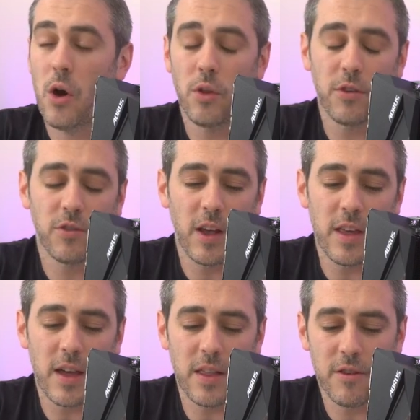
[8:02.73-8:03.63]
Although
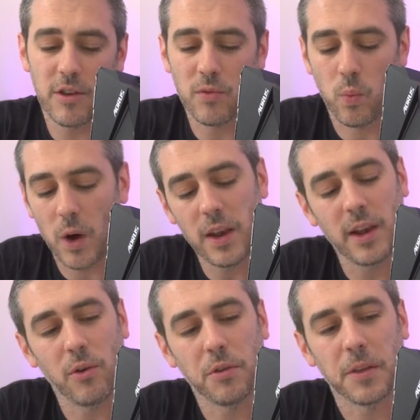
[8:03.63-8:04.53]
saying that, there is
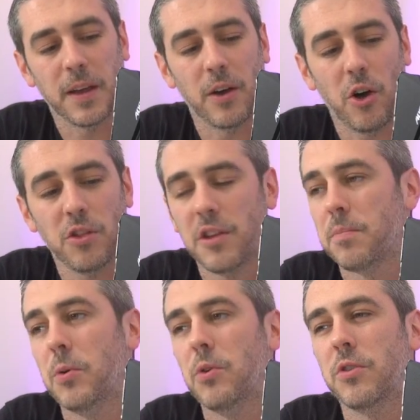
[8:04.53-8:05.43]
one little thing on
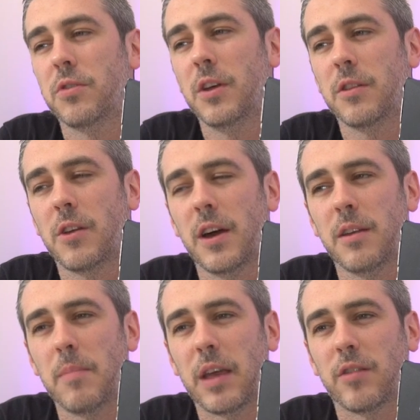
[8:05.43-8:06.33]
this board that
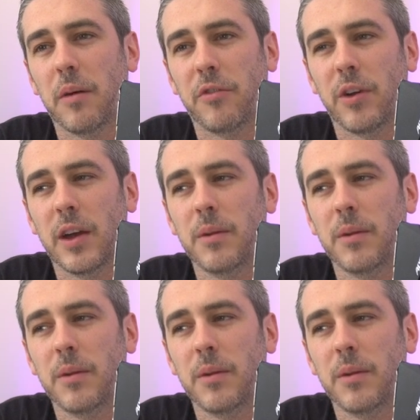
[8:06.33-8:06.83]
kind of makes up for it.